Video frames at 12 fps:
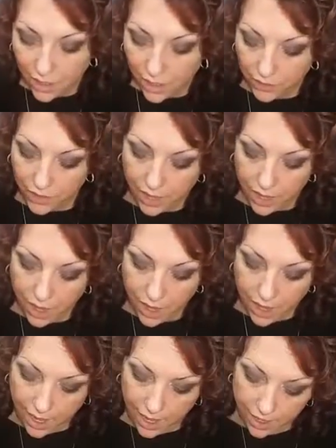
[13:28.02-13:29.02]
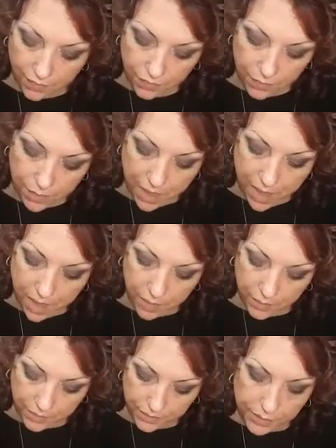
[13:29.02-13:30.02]
Okay, for my
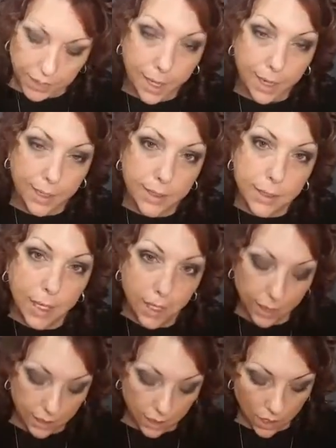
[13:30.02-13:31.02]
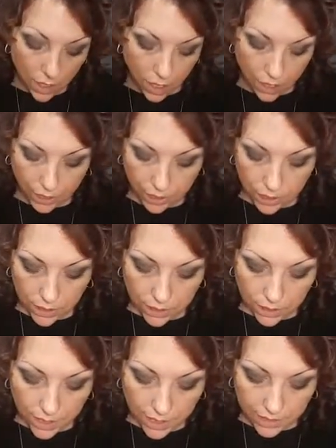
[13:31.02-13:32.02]
eyebrows, I take our
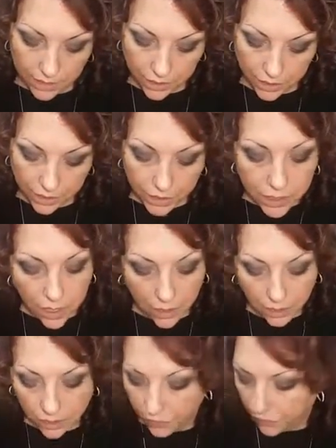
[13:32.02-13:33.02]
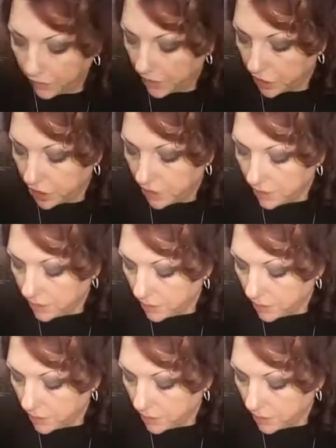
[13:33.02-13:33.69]
10 Years Younger finishing